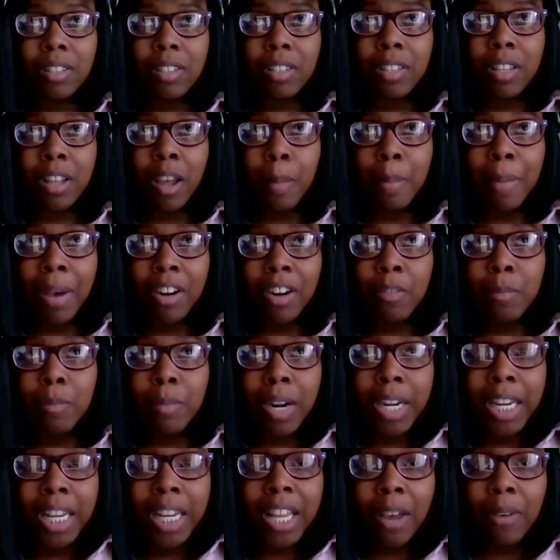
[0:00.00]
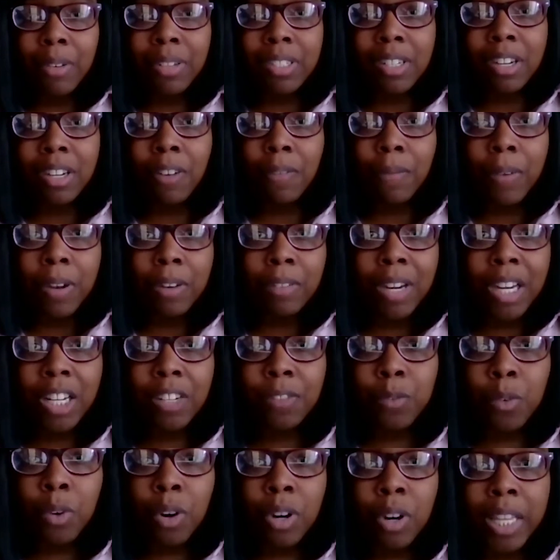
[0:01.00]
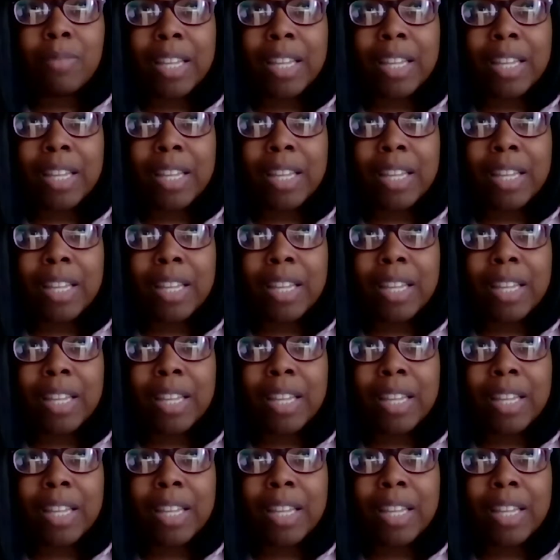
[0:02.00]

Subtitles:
the amount of money that I was going to fundraise for.